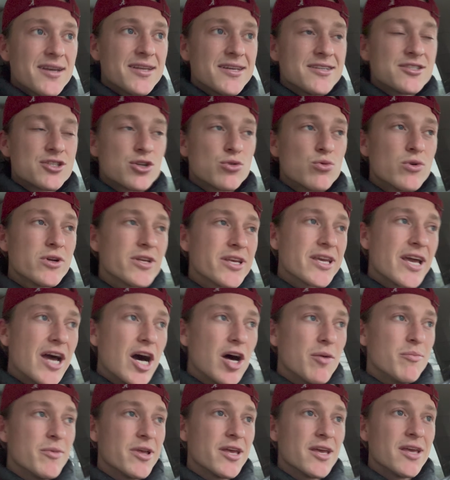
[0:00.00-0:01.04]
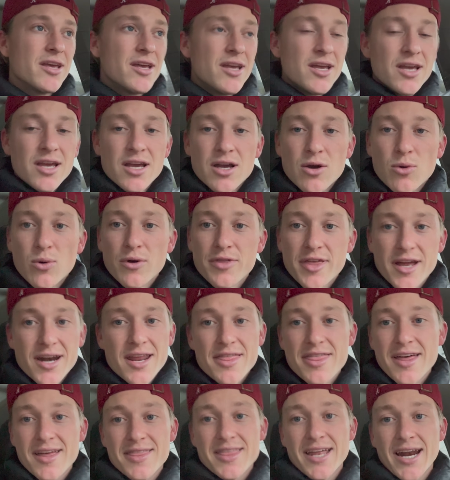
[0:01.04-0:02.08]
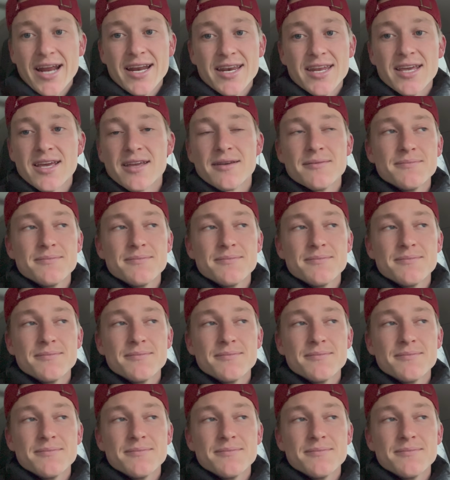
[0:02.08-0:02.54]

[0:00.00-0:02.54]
and to really help me with anything that I need.